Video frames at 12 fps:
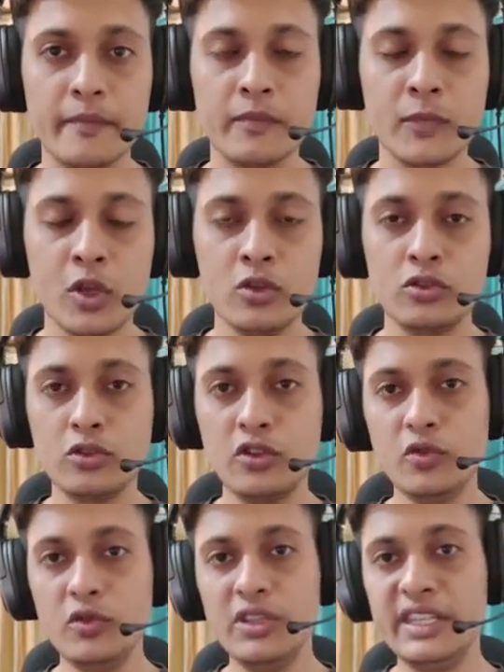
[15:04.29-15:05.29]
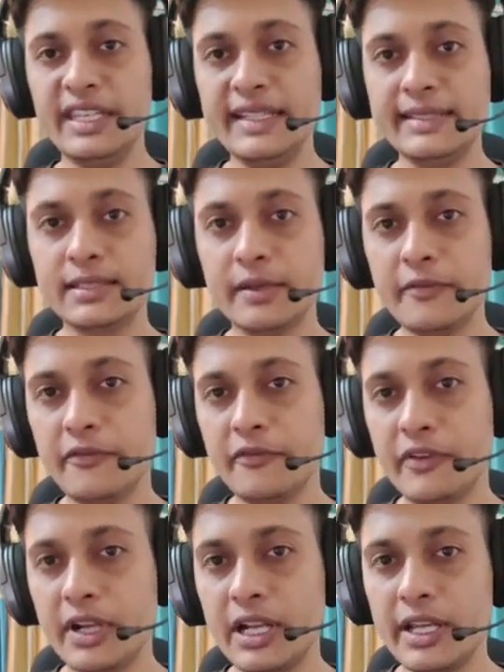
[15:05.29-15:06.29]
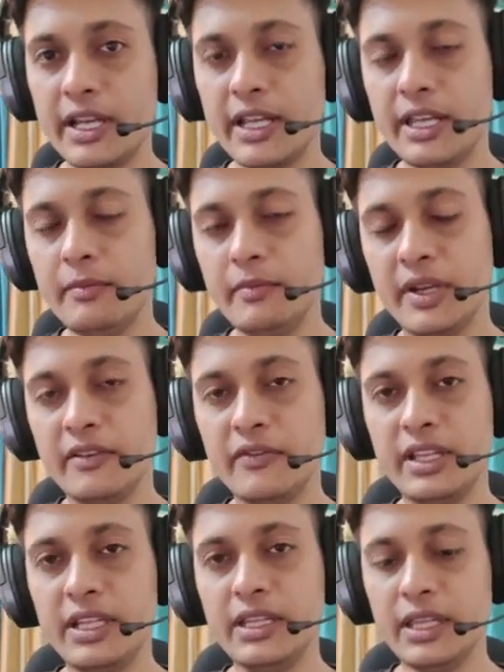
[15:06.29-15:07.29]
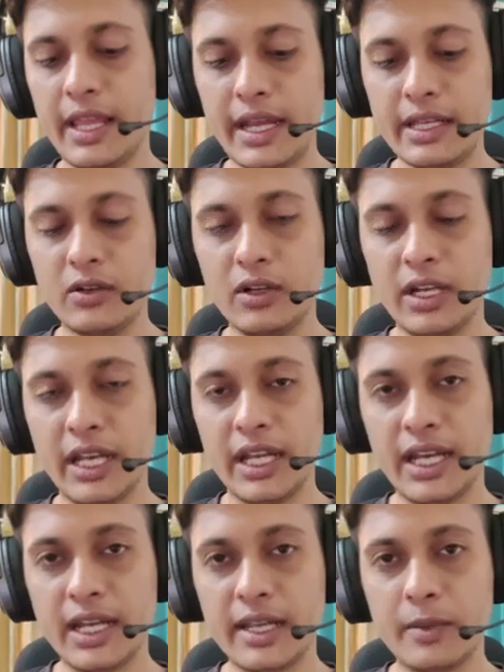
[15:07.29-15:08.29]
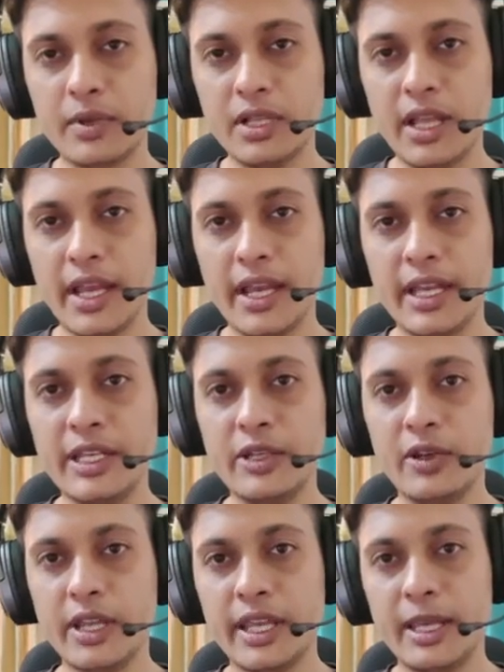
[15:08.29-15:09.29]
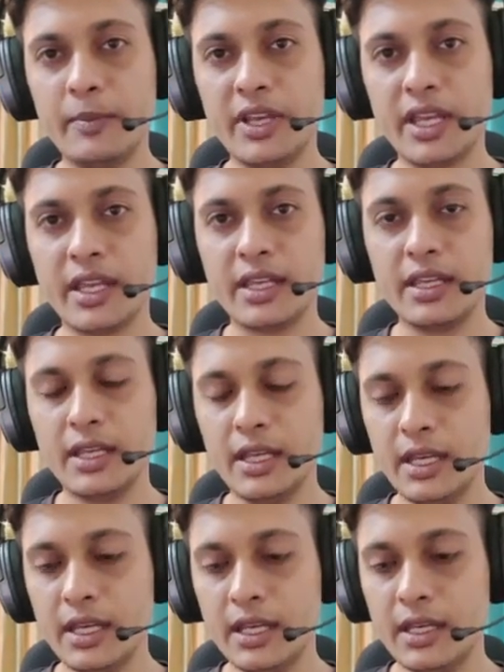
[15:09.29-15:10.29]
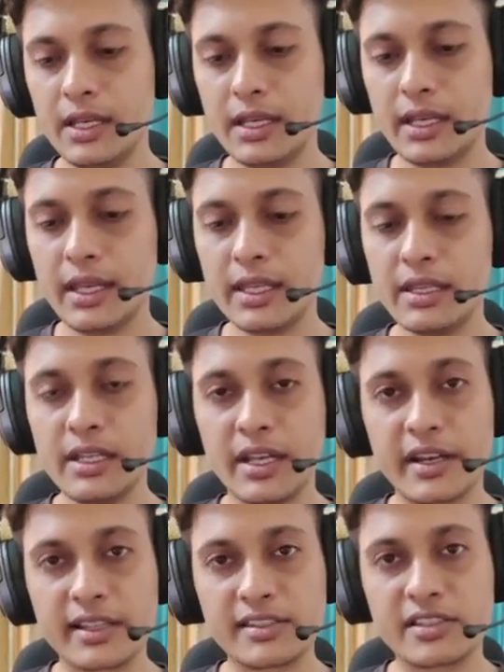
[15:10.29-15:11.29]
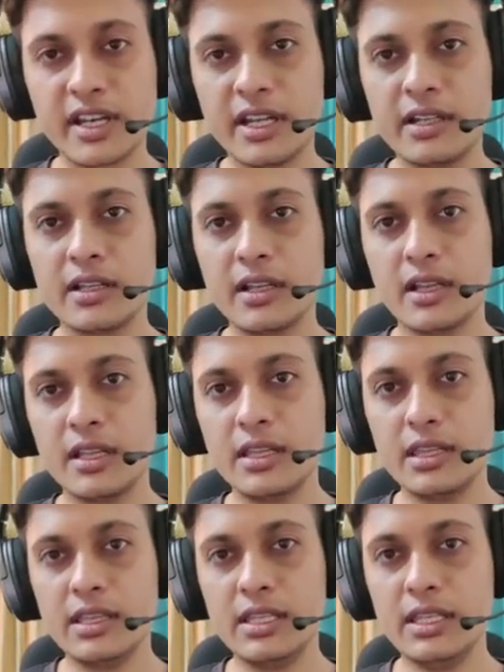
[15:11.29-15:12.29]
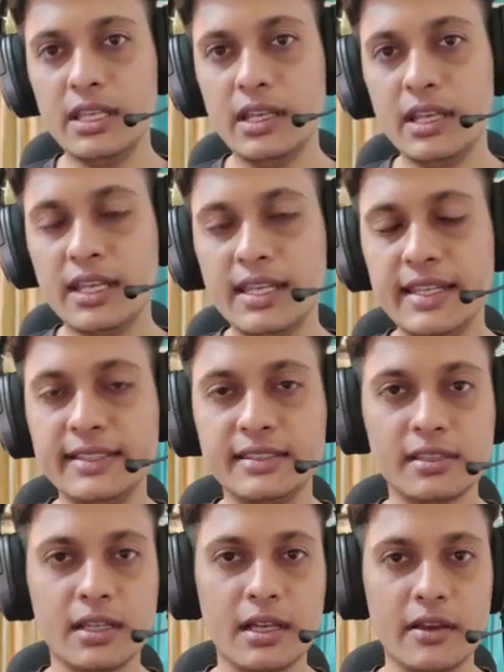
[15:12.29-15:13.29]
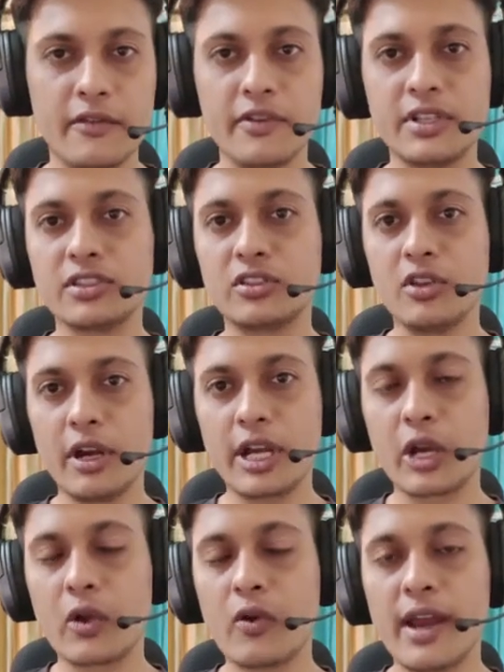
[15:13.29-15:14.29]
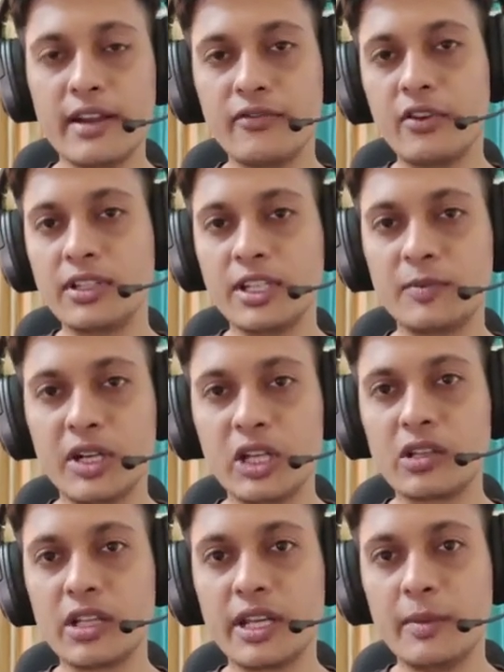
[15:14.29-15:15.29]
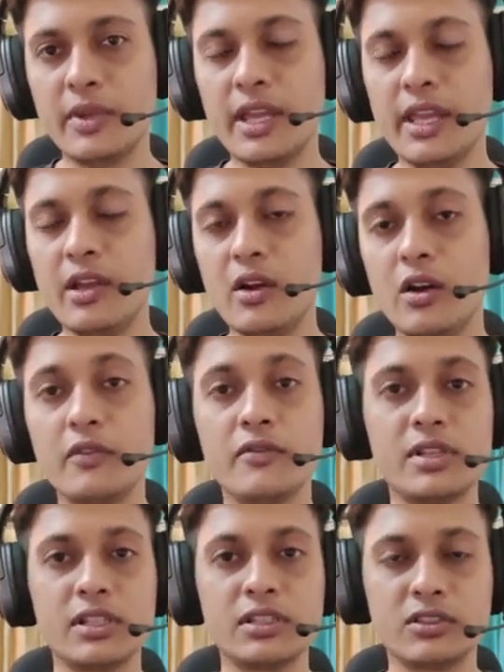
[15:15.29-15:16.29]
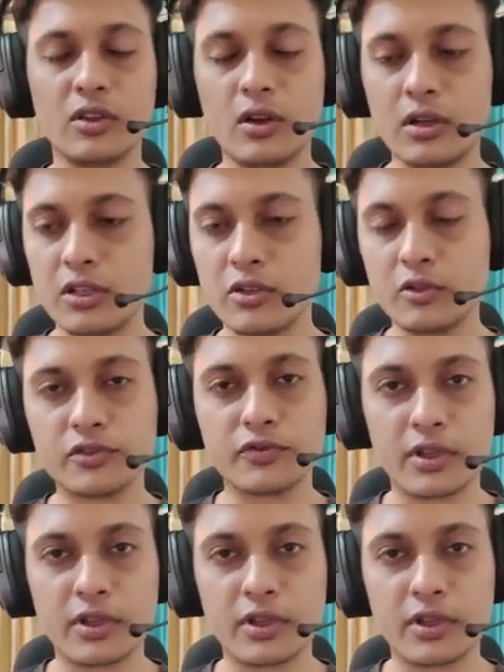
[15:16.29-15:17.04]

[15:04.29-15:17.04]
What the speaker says: So you need some filter in between that your data table and your API can restrict the keys which is not required for that particular API or which is not useful.